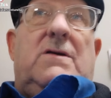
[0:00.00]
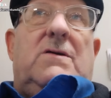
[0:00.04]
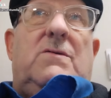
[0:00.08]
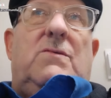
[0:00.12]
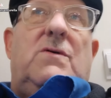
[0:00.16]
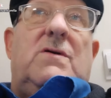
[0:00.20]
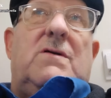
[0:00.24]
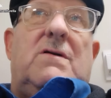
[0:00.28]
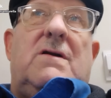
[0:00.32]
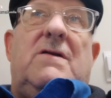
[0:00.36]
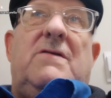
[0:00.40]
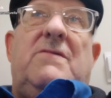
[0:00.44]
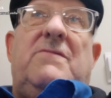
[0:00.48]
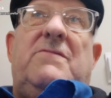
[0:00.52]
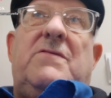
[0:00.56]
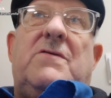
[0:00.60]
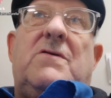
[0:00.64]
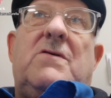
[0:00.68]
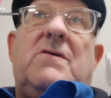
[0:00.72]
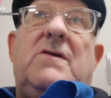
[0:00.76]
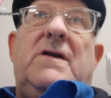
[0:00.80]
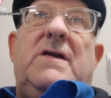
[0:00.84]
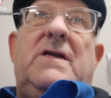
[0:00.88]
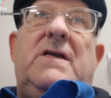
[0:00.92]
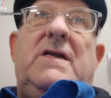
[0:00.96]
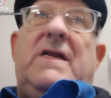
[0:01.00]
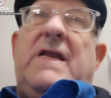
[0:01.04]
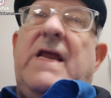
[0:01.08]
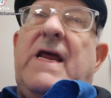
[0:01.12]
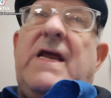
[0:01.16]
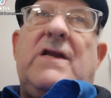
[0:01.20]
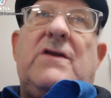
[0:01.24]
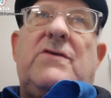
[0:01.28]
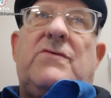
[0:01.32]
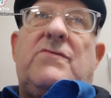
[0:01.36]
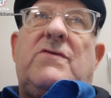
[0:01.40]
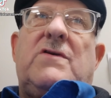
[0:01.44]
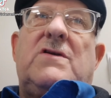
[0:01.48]
We're in a very
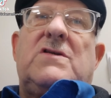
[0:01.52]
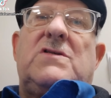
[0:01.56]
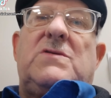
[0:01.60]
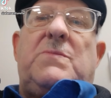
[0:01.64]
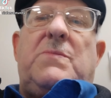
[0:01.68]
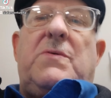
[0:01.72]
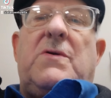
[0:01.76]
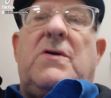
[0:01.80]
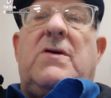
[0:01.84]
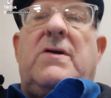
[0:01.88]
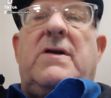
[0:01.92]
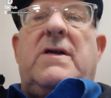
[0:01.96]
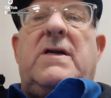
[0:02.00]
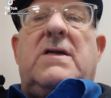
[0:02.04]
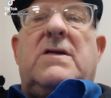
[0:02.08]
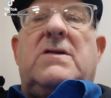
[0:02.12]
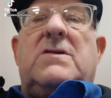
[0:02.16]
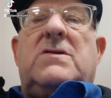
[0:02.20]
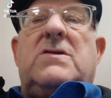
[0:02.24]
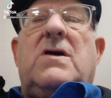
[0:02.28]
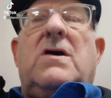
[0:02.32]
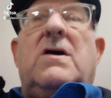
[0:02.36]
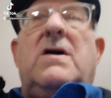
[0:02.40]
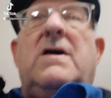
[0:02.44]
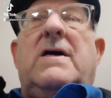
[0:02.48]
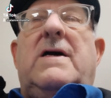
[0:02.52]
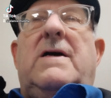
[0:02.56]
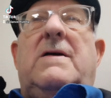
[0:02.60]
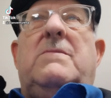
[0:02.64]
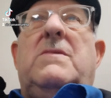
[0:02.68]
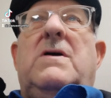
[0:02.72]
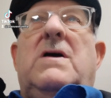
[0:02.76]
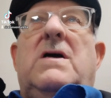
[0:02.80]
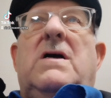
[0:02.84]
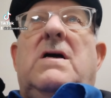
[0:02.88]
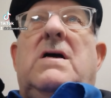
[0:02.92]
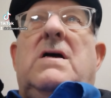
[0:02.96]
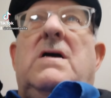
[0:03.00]
dangerous period of time.
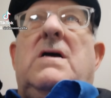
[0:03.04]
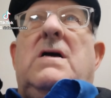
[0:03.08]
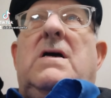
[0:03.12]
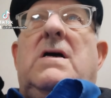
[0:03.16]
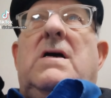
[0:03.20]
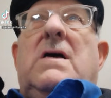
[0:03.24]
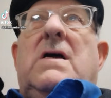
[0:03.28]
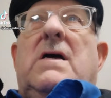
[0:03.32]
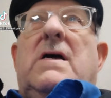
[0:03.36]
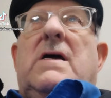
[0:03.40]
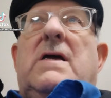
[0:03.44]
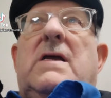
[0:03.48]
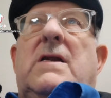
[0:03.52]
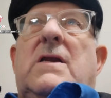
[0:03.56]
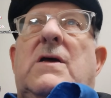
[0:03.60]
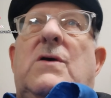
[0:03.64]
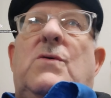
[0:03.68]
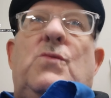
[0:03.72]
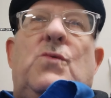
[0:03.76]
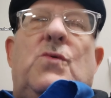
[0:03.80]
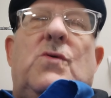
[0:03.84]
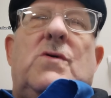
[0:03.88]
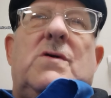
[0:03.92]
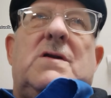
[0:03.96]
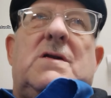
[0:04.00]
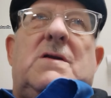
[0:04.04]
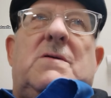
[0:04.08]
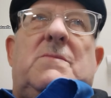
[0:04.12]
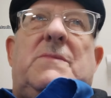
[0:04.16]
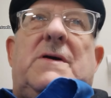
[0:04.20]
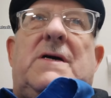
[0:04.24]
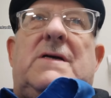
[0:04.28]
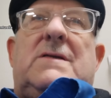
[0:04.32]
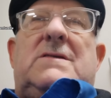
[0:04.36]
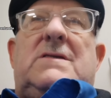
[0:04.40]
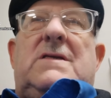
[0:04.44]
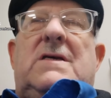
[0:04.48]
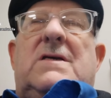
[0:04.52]
And I warned
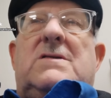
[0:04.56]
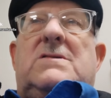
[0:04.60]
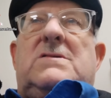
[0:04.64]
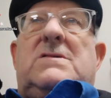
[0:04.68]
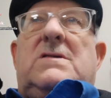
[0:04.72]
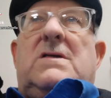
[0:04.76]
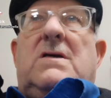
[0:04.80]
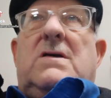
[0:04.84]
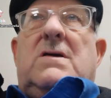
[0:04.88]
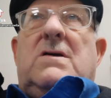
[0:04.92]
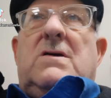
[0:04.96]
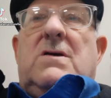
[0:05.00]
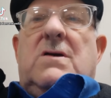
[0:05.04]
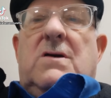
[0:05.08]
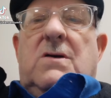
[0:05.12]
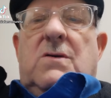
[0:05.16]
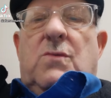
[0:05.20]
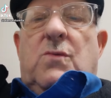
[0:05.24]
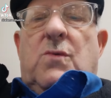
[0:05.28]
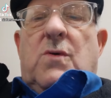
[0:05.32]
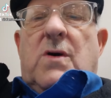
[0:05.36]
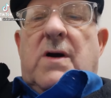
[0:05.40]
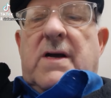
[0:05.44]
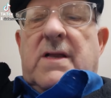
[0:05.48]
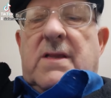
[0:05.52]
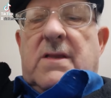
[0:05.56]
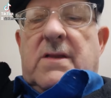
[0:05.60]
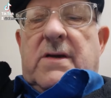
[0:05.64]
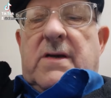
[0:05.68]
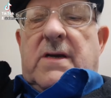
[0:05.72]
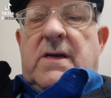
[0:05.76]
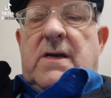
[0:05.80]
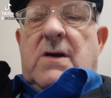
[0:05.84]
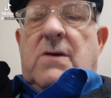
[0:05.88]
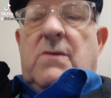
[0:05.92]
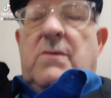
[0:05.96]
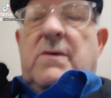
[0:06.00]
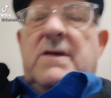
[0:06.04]
about this a while
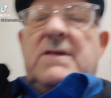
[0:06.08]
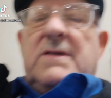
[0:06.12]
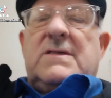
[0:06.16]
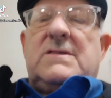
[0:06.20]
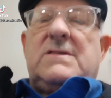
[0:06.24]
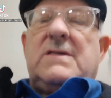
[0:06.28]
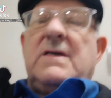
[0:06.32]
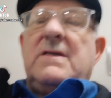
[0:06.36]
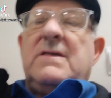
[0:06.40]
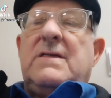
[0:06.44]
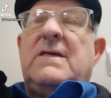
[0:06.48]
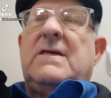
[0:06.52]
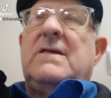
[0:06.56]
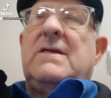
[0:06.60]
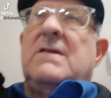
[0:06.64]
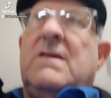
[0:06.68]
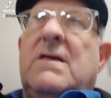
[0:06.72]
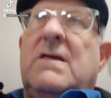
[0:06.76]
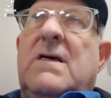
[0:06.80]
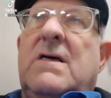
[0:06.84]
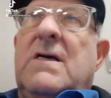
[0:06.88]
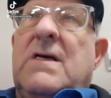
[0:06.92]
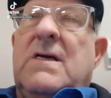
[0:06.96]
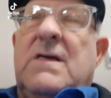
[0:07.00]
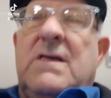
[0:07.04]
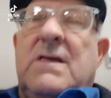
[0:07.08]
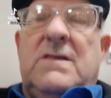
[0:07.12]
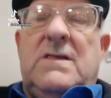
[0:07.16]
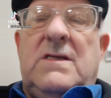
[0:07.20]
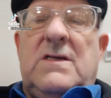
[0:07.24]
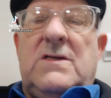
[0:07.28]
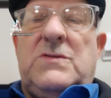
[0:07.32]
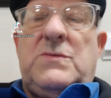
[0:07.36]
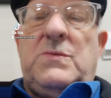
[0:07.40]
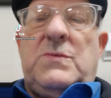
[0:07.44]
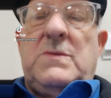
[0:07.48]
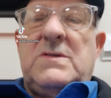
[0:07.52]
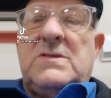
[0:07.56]
ago. I said that
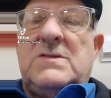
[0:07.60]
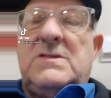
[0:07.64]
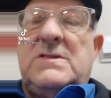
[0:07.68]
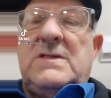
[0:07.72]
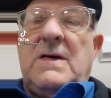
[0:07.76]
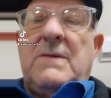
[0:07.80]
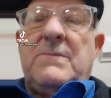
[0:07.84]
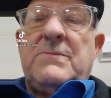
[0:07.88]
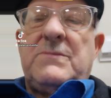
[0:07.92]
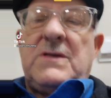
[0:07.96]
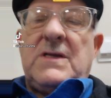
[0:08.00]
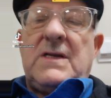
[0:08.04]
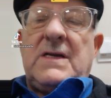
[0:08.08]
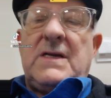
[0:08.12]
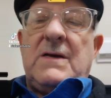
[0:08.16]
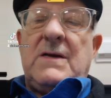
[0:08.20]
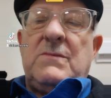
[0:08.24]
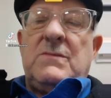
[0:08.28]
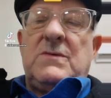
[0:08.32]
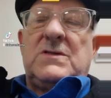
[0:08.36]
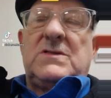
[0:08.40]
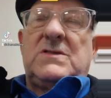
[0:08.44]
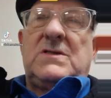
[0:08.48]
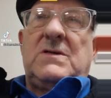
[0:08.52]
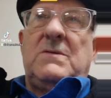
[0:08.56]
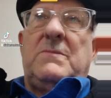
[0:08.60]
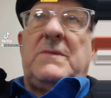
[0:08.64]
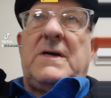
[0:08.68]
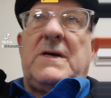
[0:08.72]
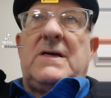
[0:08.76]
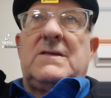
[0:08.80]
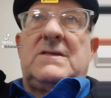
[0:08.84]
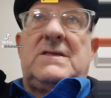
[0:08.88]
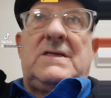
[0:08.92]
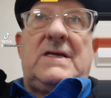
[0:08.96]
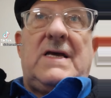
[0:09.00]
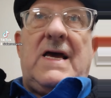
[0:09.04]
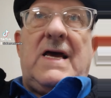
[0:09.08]
this was something that was
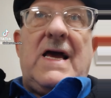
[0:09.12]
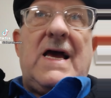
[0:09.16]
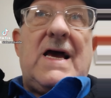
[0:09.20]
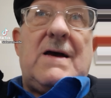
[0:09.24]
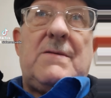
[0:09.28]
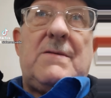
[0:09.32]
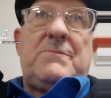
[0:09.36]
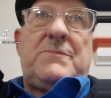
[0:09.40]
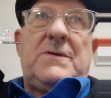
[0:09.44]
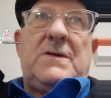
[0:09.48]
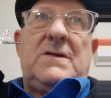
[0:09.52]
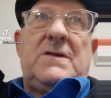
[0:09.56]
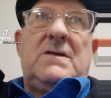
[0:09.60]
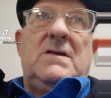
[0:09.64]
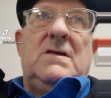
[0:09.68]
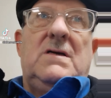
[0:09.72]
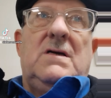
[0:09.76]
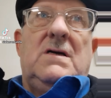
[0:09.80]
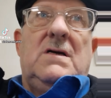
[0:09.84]
about to happen.